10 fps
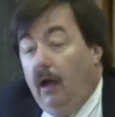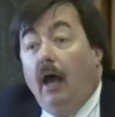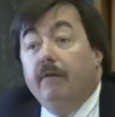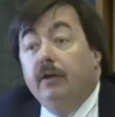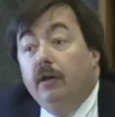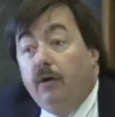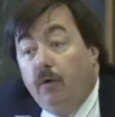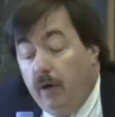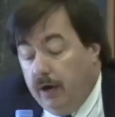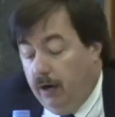having a
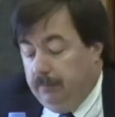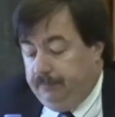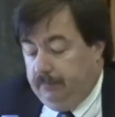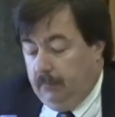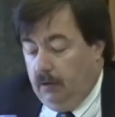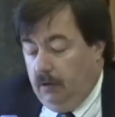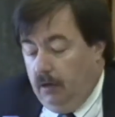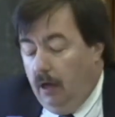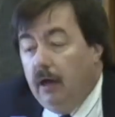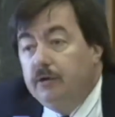career,
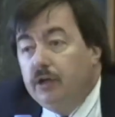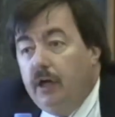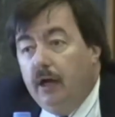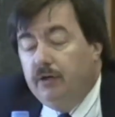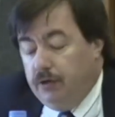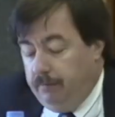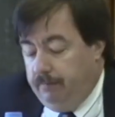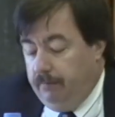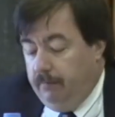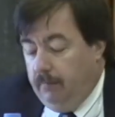an education,
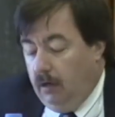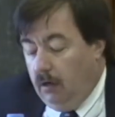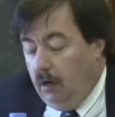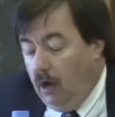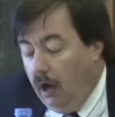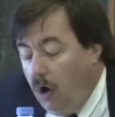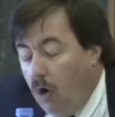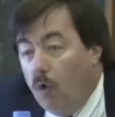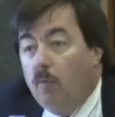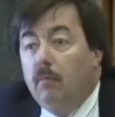a
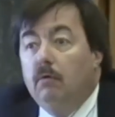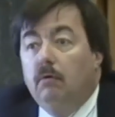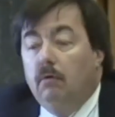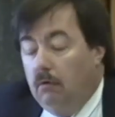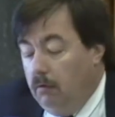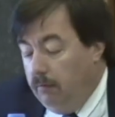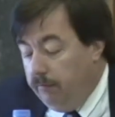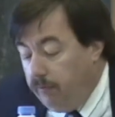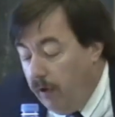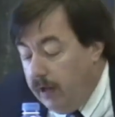home,
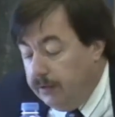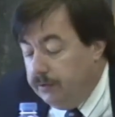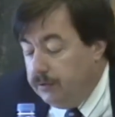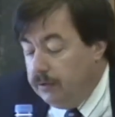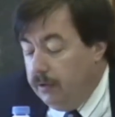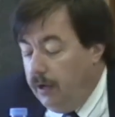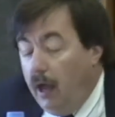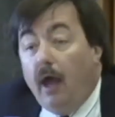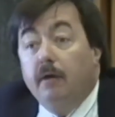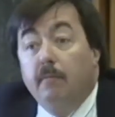friends,
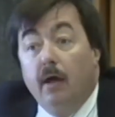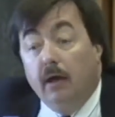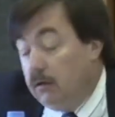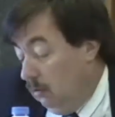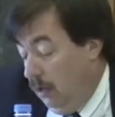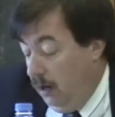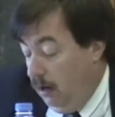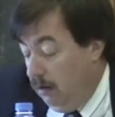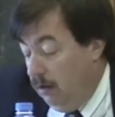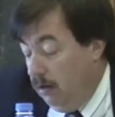and medical
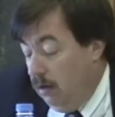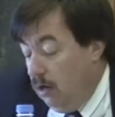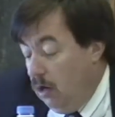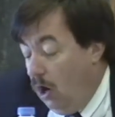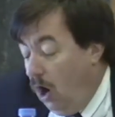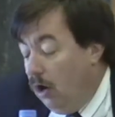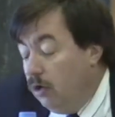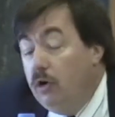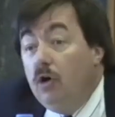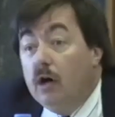care
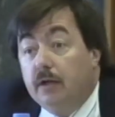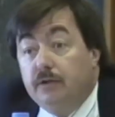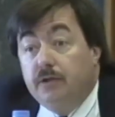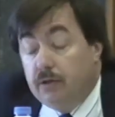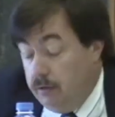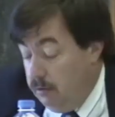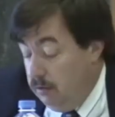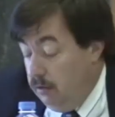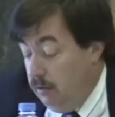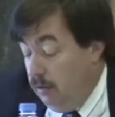are goods
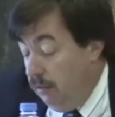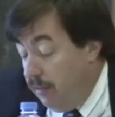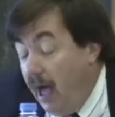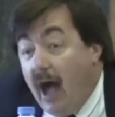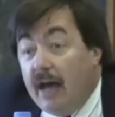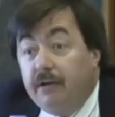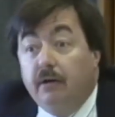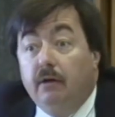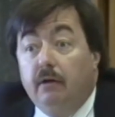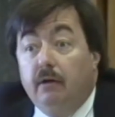
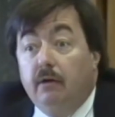that,